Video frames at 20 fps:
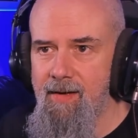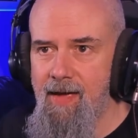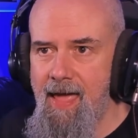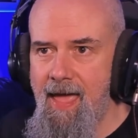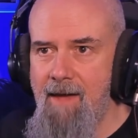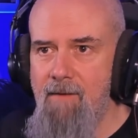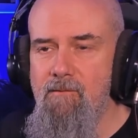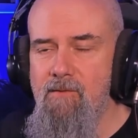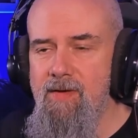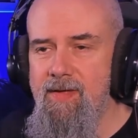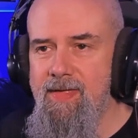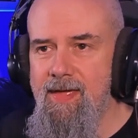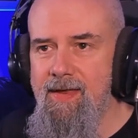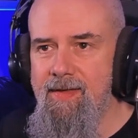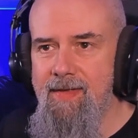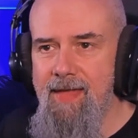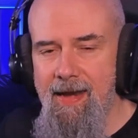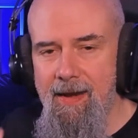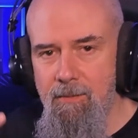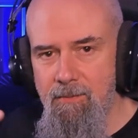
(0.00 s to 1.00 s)

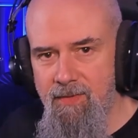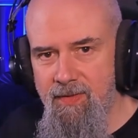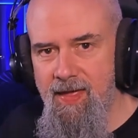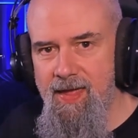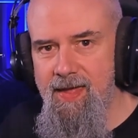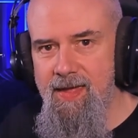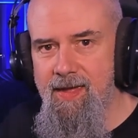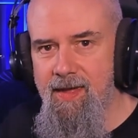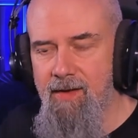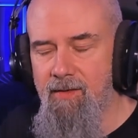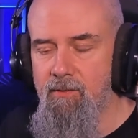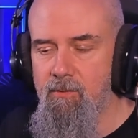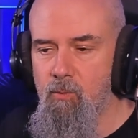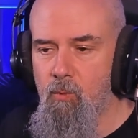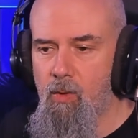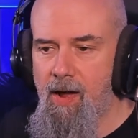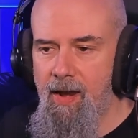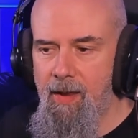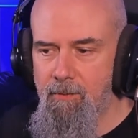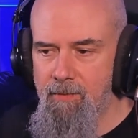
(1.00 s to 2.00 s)
everything that I'm thinking
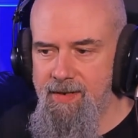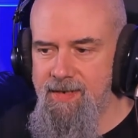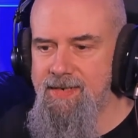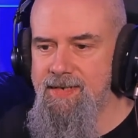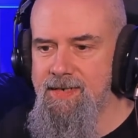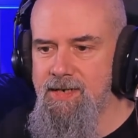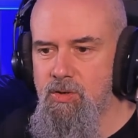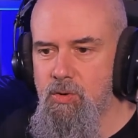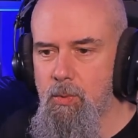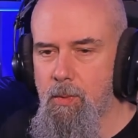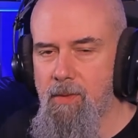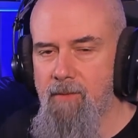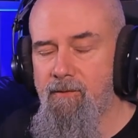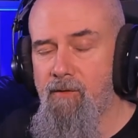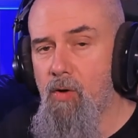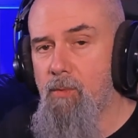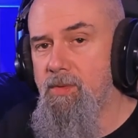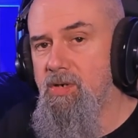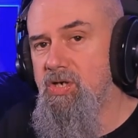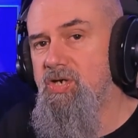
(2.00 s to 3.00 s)
while I'm listening to
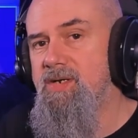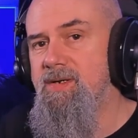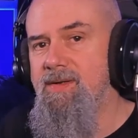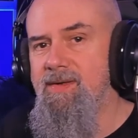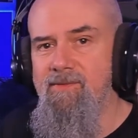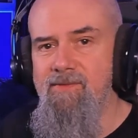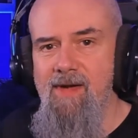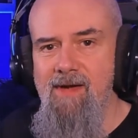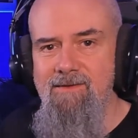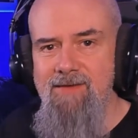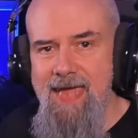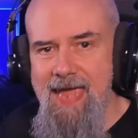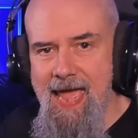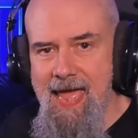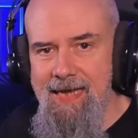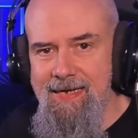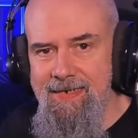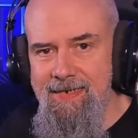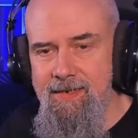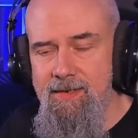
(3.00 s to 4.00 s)
performance to the very
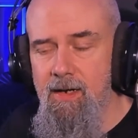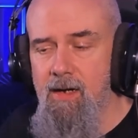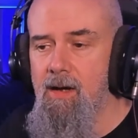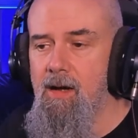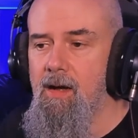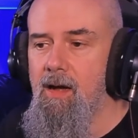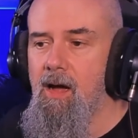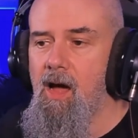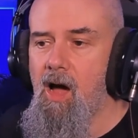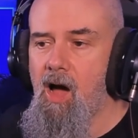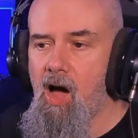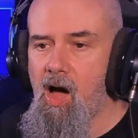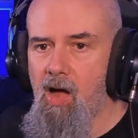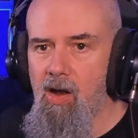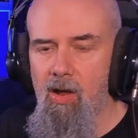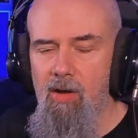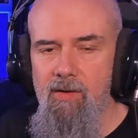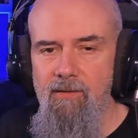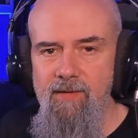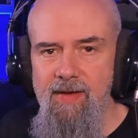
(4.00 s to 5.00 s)
end, a
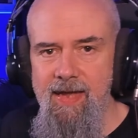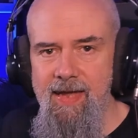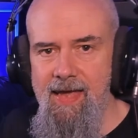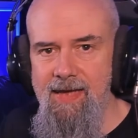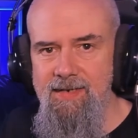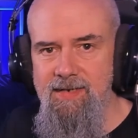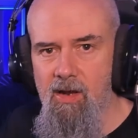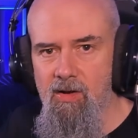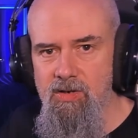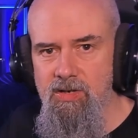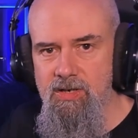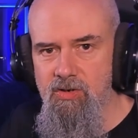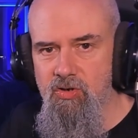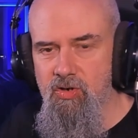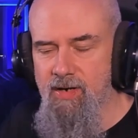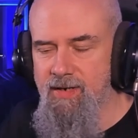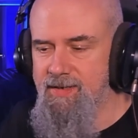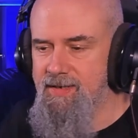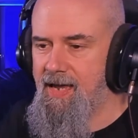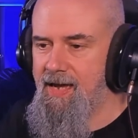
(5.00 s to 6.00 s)
lot of it gets lost in
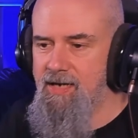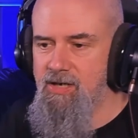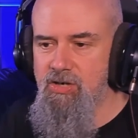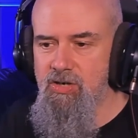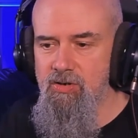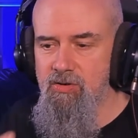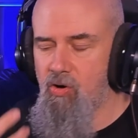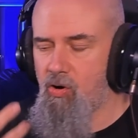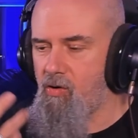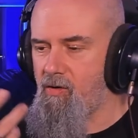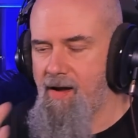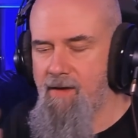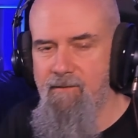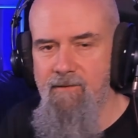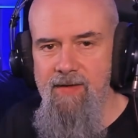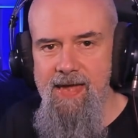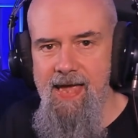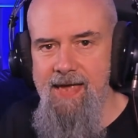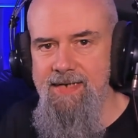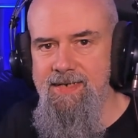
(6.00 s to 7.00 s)
translation, or I
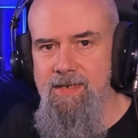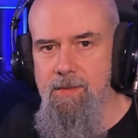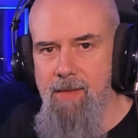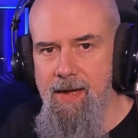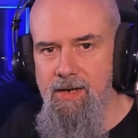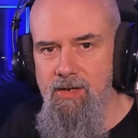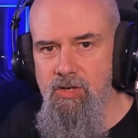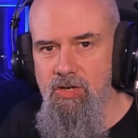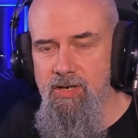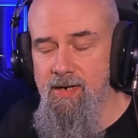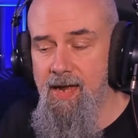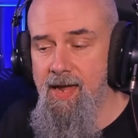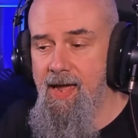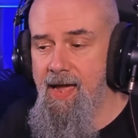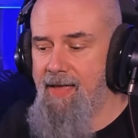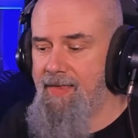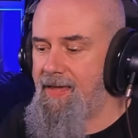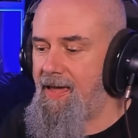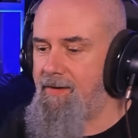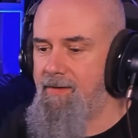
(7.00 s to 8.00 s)
forget to mention it,
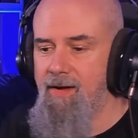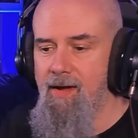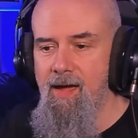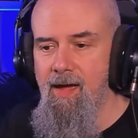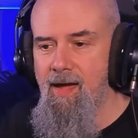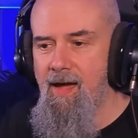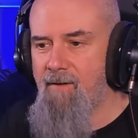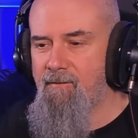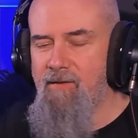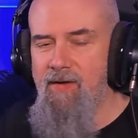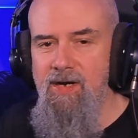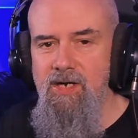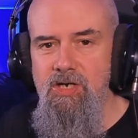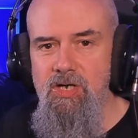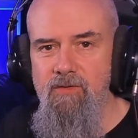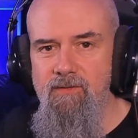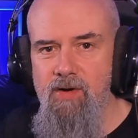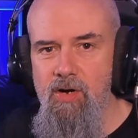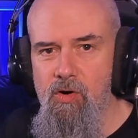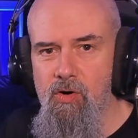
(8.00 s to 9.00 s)
and then I finish
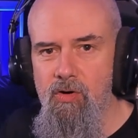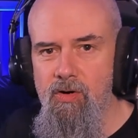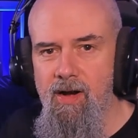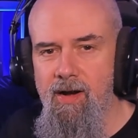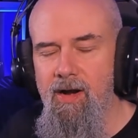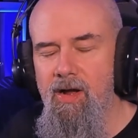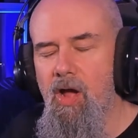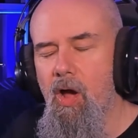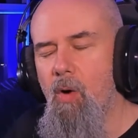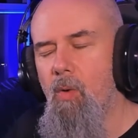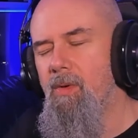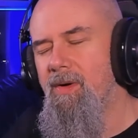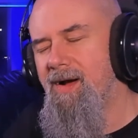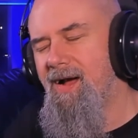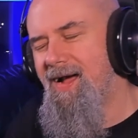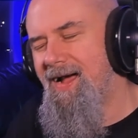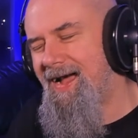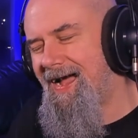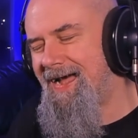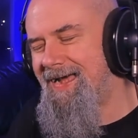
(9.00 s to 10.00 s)
the recording and I go,
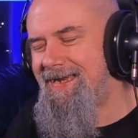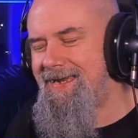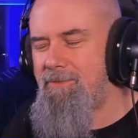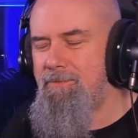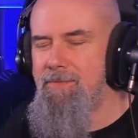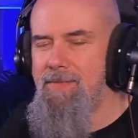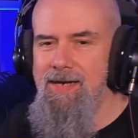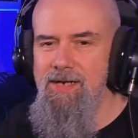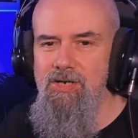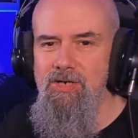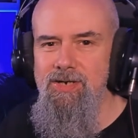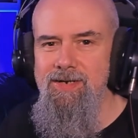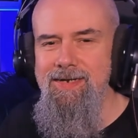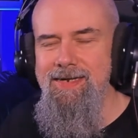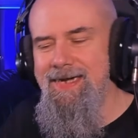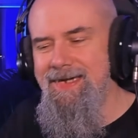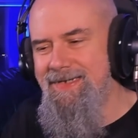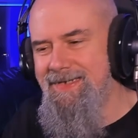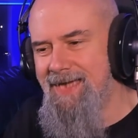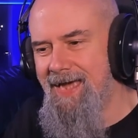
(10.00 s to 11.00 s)
I didn't mention
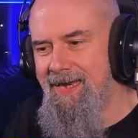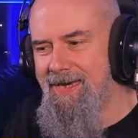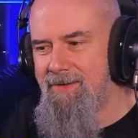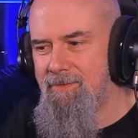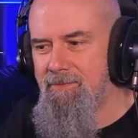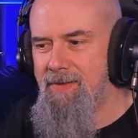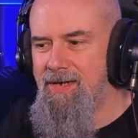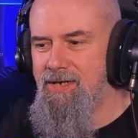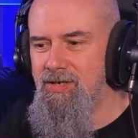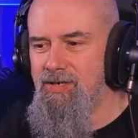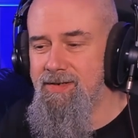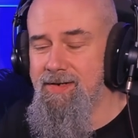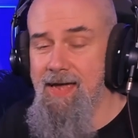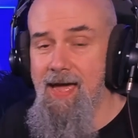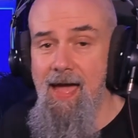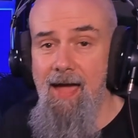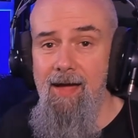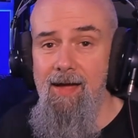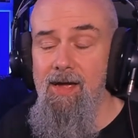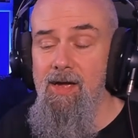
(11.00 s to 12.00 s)
this, I didn't mention
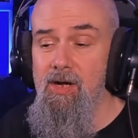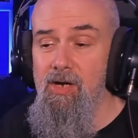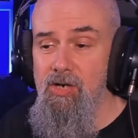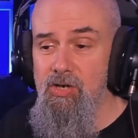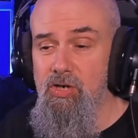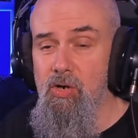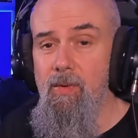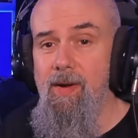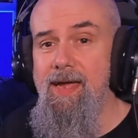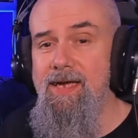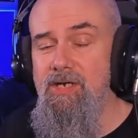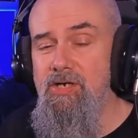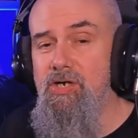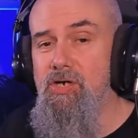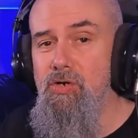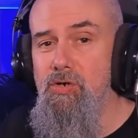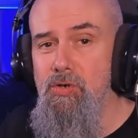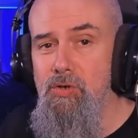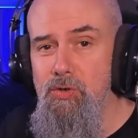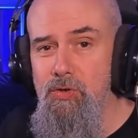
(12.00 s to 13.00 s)
that. So it's
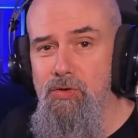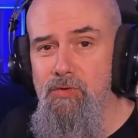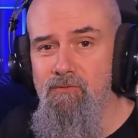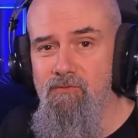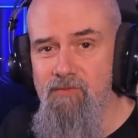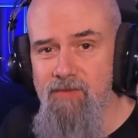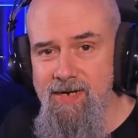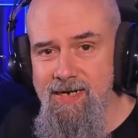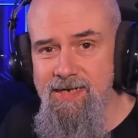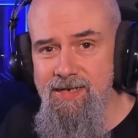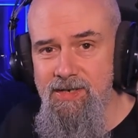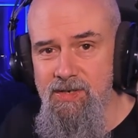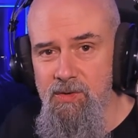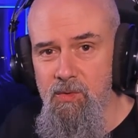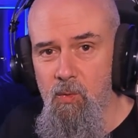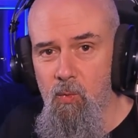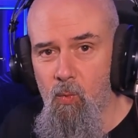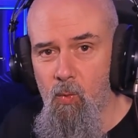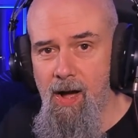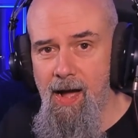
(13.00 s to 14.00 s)
another reason
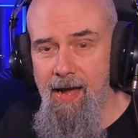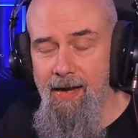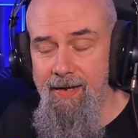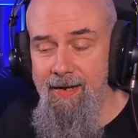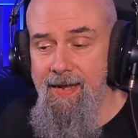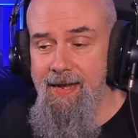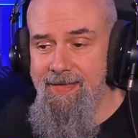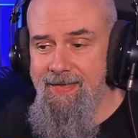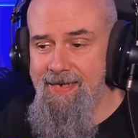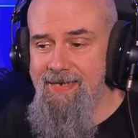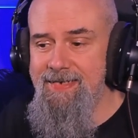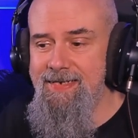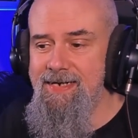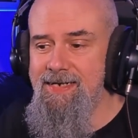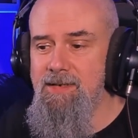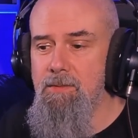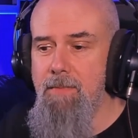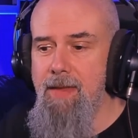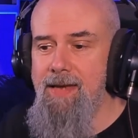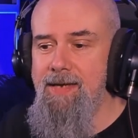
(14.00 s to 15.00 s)
why this
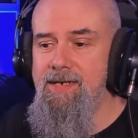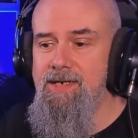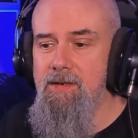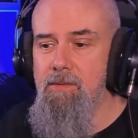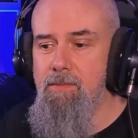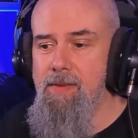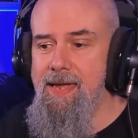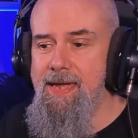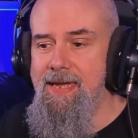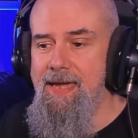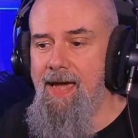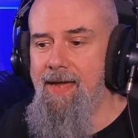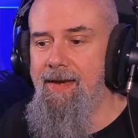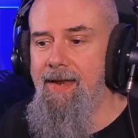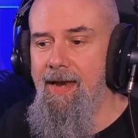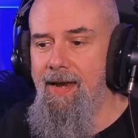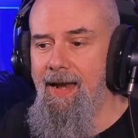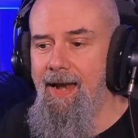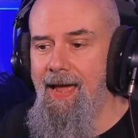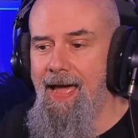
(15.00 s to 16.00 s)
is meant to be an
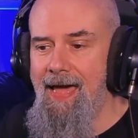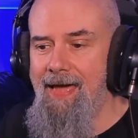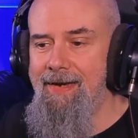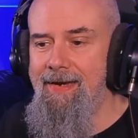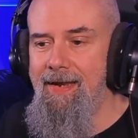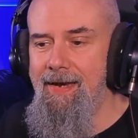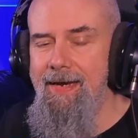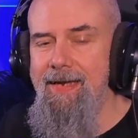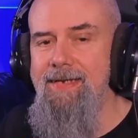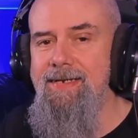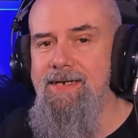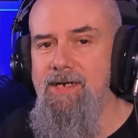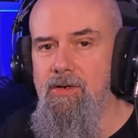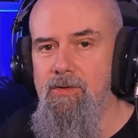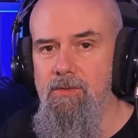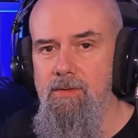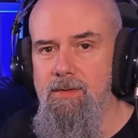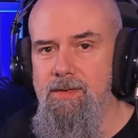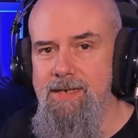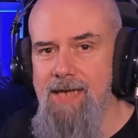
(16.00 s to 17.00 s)

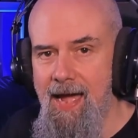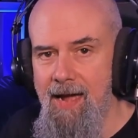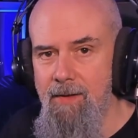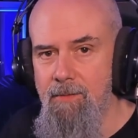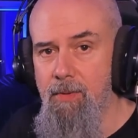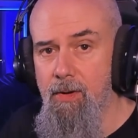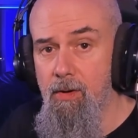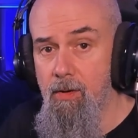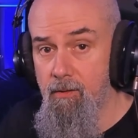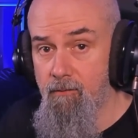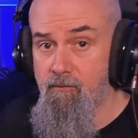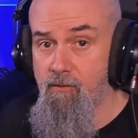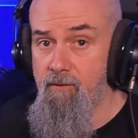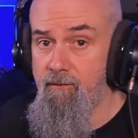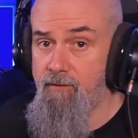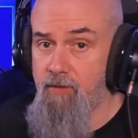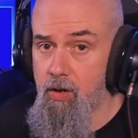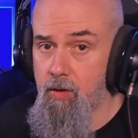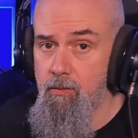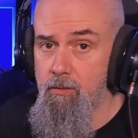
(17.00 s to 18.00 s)
analytical type of
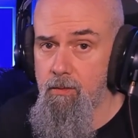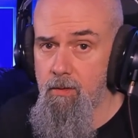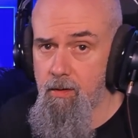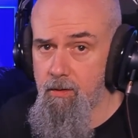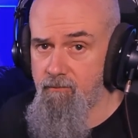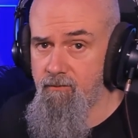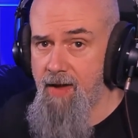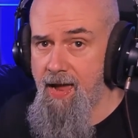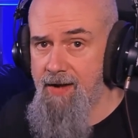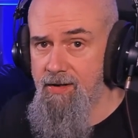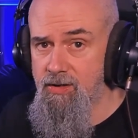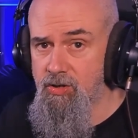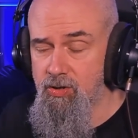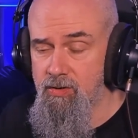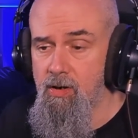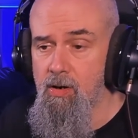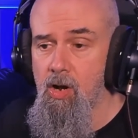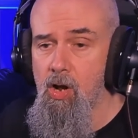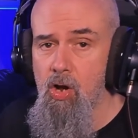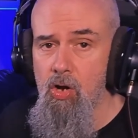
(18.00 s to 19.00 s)
review and reaction,
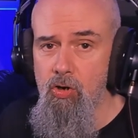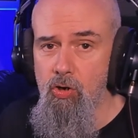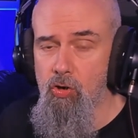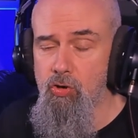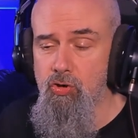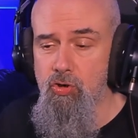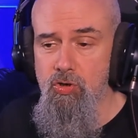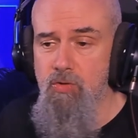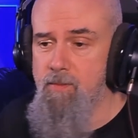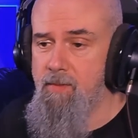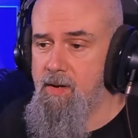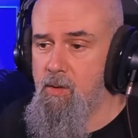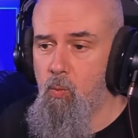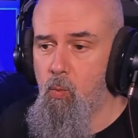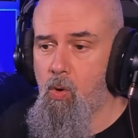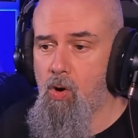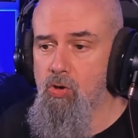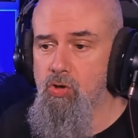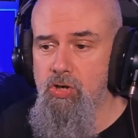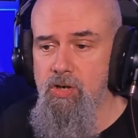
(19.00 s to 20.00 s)
not just me
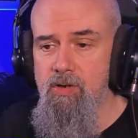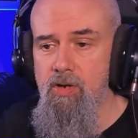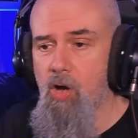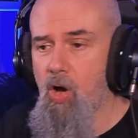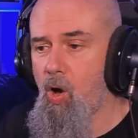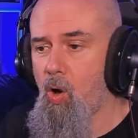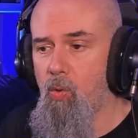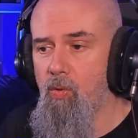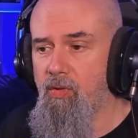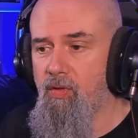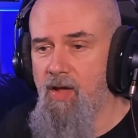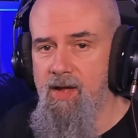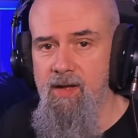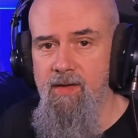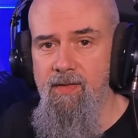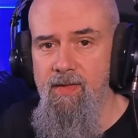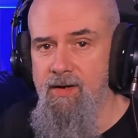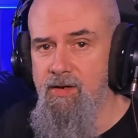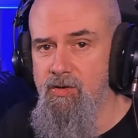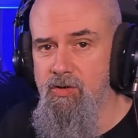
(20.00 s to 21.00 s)
watching the whole thing
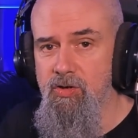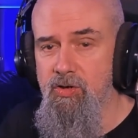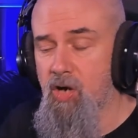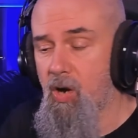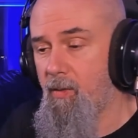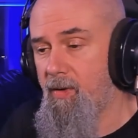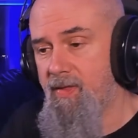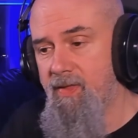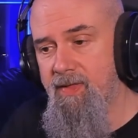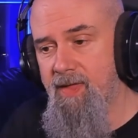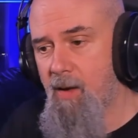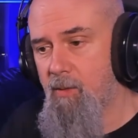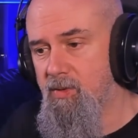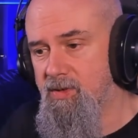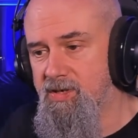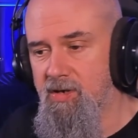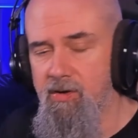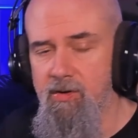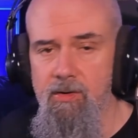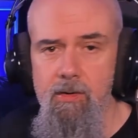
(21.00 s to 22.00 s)
and then just going, that
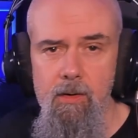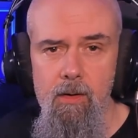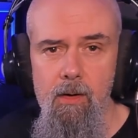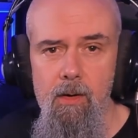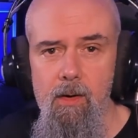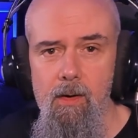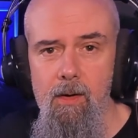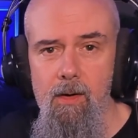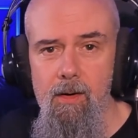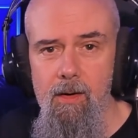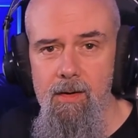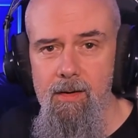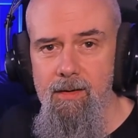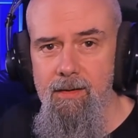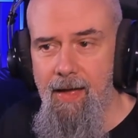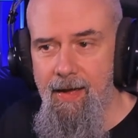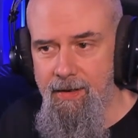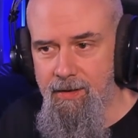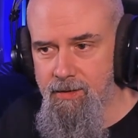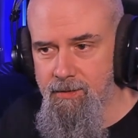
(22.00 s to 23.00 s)
was good,
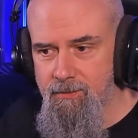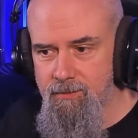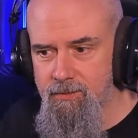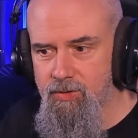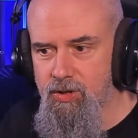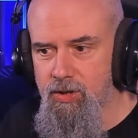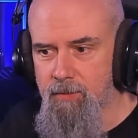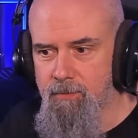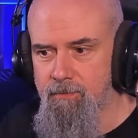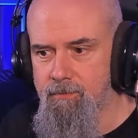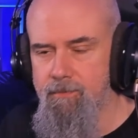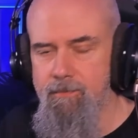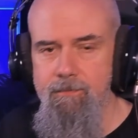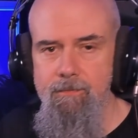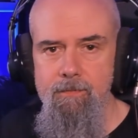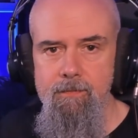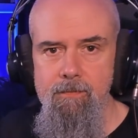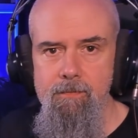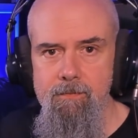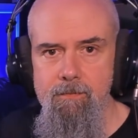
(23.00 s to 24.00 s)
like some
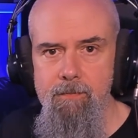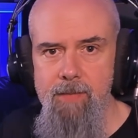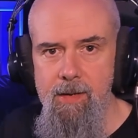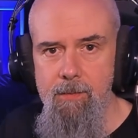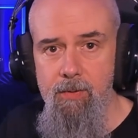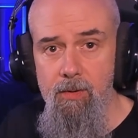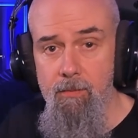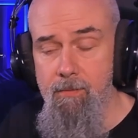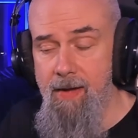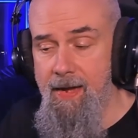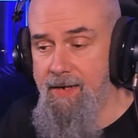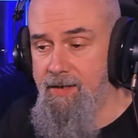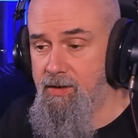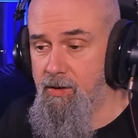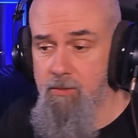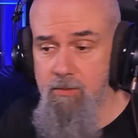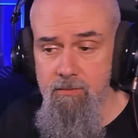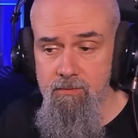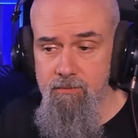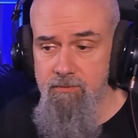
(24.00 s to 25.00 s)
people may
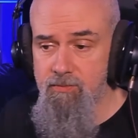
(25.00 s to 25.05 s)
do.